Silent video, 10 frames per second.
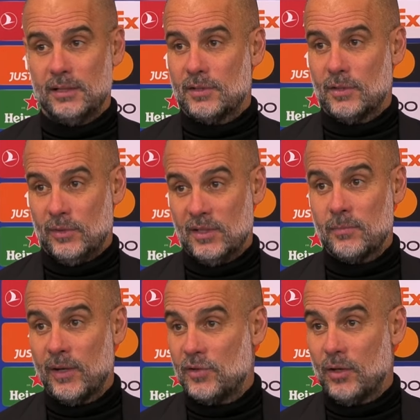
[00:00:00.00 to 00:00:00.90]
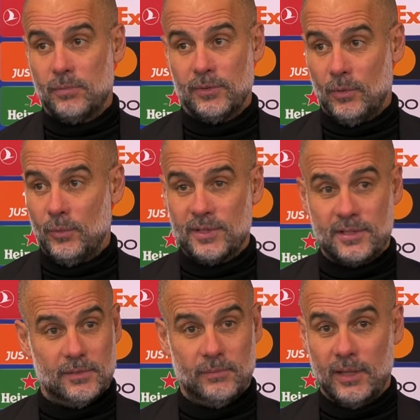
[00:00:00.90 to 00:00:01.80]
So this is my job,
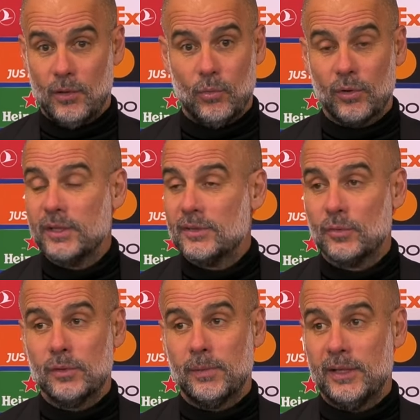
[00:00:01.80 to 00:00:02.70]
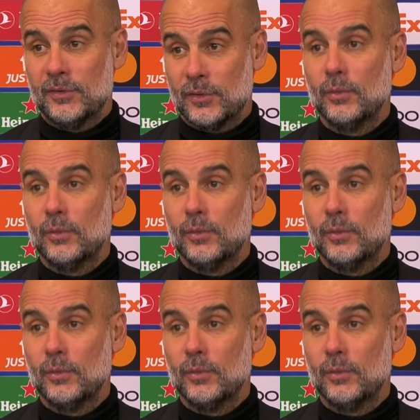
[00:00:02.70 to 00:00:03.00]
always make a warning to the players.